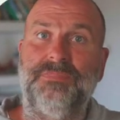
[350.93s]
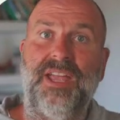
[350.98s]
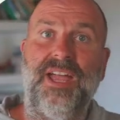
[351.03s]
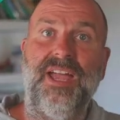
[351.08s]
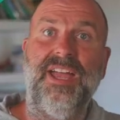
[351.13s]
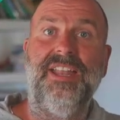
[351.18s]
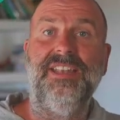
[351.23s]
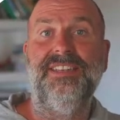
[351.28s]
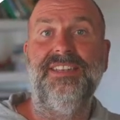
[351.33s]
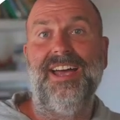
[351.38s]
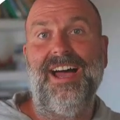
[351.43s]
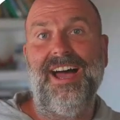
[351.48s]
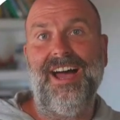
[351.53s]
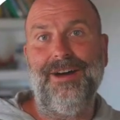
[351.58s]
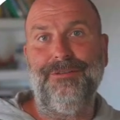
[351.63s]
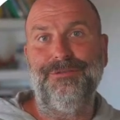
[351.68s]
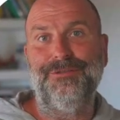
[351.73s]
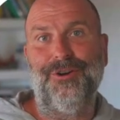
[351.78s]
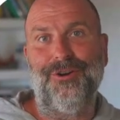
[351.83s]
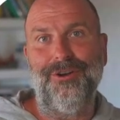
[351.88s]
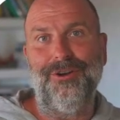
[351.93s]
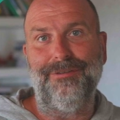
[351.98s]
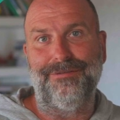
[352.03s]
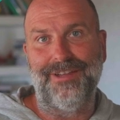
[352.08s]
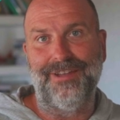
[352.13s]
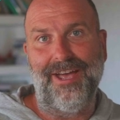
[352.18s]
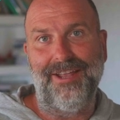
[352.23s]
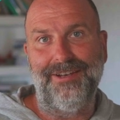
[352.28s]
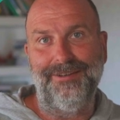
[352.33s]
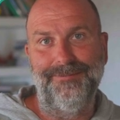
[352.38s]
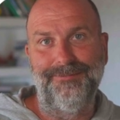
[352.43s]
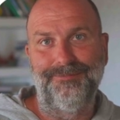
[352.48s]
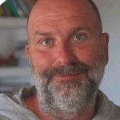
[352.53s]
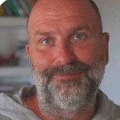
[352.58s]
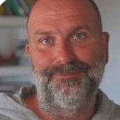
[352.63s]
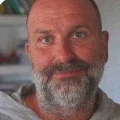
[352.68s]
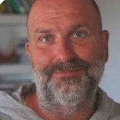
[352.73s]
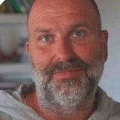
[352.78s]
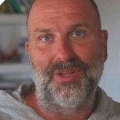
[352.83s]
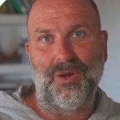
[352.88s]
And after all of that,
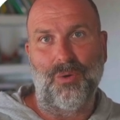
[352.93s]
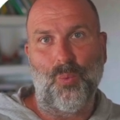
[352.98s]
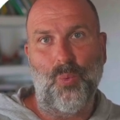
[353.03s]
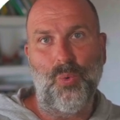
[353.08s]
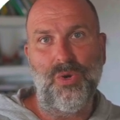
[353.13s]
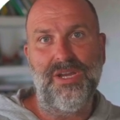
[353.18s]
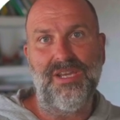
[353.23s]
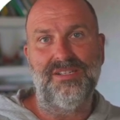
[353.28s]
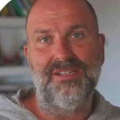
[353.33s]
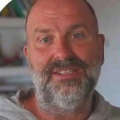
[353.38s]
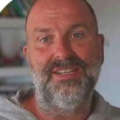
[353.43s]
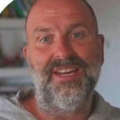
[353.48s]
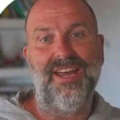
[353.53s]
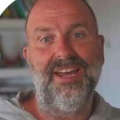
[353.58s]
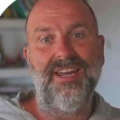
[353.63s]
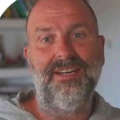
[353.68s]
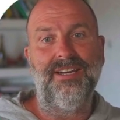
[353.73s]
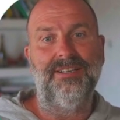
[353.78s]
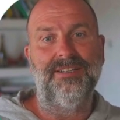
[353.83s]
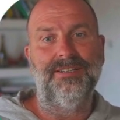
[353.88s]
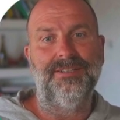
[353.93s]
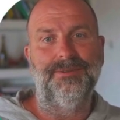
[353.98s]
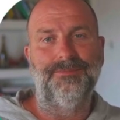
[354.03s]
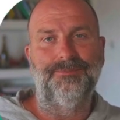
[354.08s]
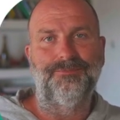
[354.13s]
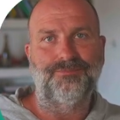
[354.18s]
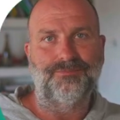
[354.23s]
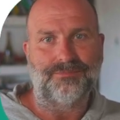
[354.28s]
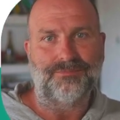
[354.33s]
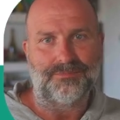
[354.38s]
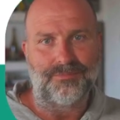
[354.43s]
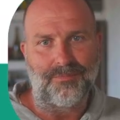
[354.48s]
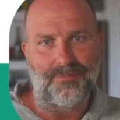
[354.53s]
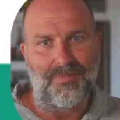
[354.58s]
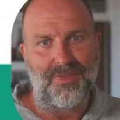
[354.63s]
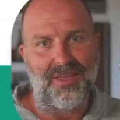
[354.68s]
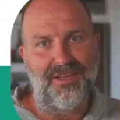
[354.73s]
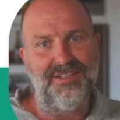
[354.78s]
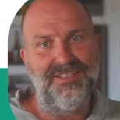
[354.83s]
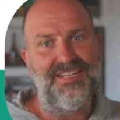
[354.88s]
we take
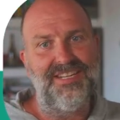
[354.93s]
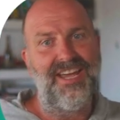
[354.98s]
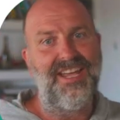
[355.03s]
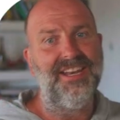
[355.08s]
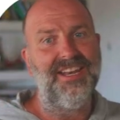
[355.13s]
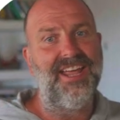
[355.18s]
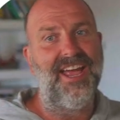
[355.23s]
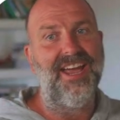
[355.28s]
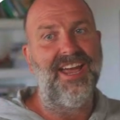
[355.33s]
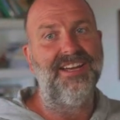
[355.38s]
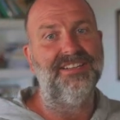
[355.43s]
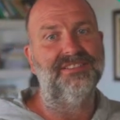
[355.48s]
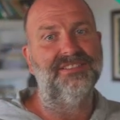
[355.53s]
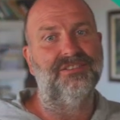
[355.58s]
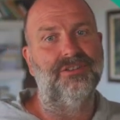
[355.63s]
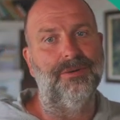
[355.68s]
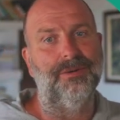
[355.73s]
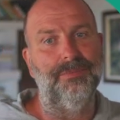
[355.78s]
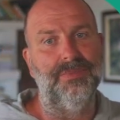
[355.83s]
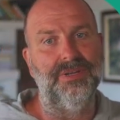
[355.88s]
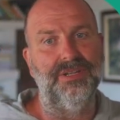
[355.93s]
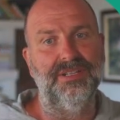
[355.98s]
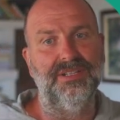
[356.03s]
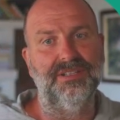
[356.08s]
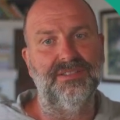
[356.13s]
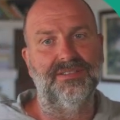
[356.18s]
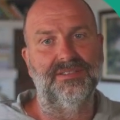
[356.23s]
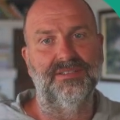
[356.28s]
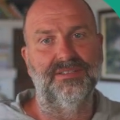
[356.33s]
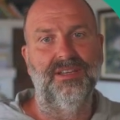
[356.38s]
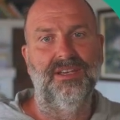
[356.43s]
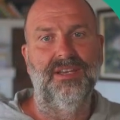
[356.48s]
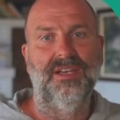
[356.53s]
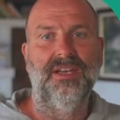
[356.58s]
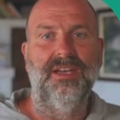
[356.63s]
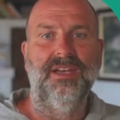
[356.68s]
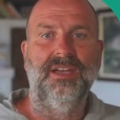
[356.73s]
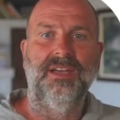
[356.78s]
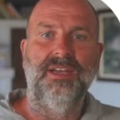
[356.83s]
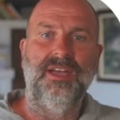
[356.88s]
10 extra minutes
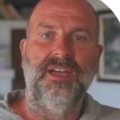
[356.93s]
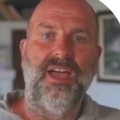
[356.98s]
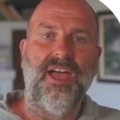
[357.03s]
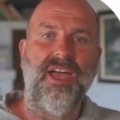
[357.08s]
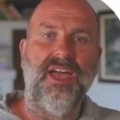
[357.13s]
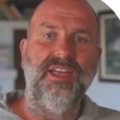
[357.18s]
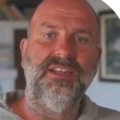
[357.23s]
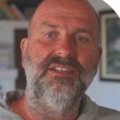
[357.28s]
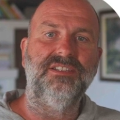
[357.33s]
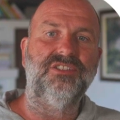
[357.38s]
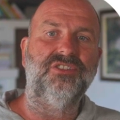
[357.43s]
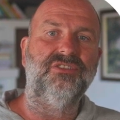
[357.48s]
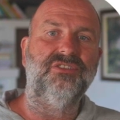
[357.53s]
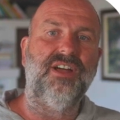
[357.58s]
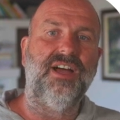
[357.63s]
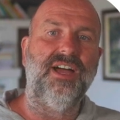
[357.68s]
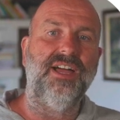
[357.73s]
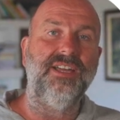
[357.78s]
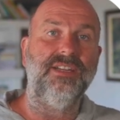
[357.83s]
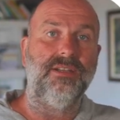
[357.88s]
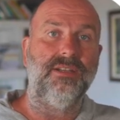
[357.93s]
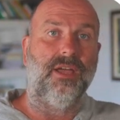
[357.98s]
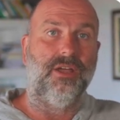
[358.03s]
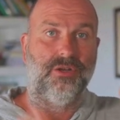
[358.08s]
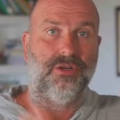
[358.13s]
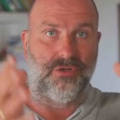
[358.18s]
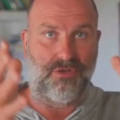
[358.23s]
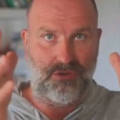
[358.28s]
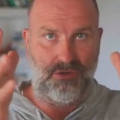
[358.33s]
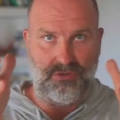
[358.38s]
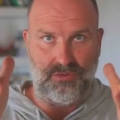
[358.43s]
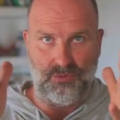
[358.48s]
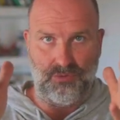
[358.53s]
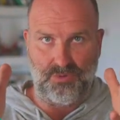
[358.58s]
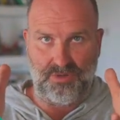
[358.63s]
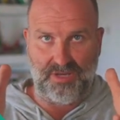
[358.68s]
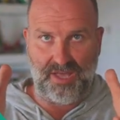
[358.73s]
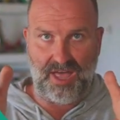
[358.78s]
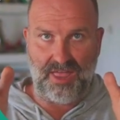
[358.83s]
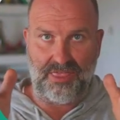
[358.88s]
and try
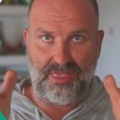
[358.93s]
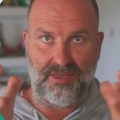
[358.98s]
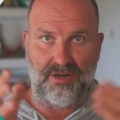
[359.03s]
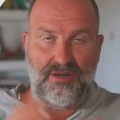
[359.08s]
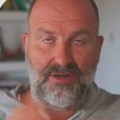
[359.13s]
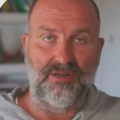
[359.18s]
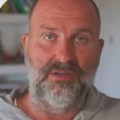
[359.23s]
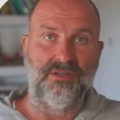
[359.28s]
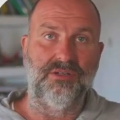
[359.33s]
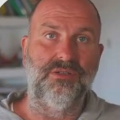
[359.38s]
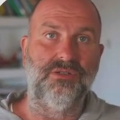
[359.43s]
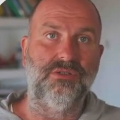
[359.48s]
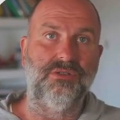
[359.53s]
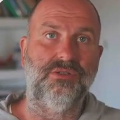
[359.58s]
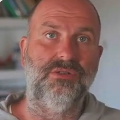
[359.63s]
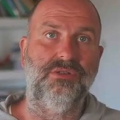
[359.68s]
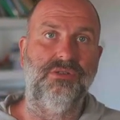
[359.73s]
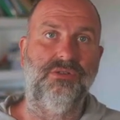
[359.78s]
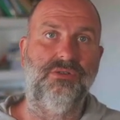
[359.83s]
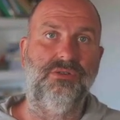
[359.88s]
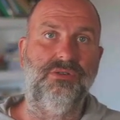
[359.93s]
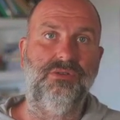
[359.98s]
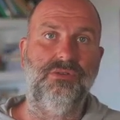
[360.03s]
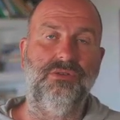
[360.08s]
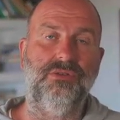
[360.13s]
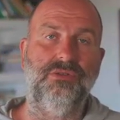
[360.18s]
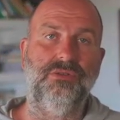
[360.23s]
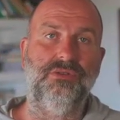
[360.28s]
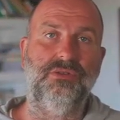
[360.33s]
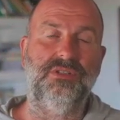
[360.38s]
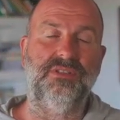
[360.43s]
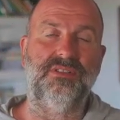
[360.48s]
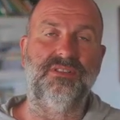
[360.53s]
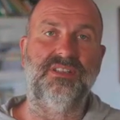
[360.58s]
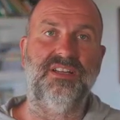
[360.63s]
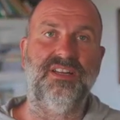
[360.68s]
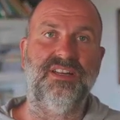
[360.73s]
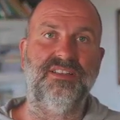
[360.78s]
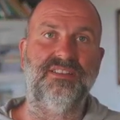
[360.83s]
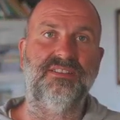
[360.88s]
together to
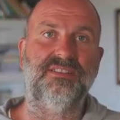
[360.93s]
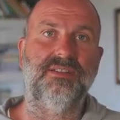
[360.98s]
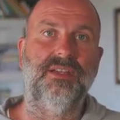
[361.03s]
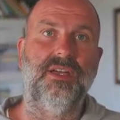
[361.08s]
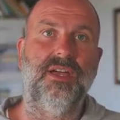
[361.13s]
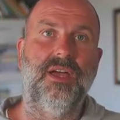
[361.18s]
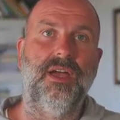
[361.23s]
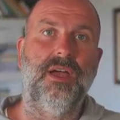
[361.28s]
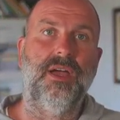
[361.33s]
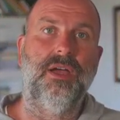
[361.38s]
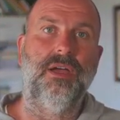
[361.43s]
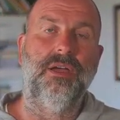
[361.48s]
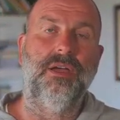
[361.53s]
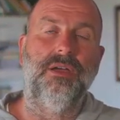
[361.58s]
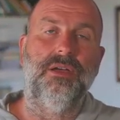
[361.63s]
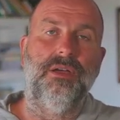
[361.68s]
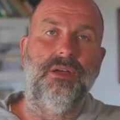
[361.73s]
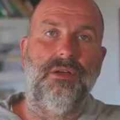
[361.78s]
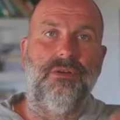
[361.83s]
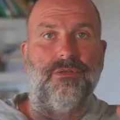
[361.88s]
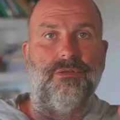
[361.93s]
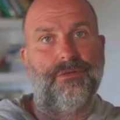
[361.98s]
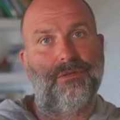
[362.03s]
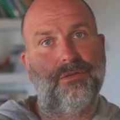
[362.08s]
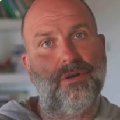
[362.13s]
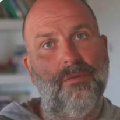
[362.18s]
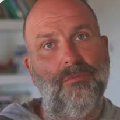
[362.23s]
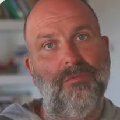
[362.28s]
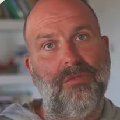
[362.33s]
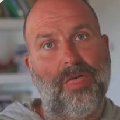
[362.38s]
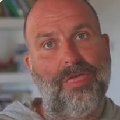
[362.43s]
discuss from the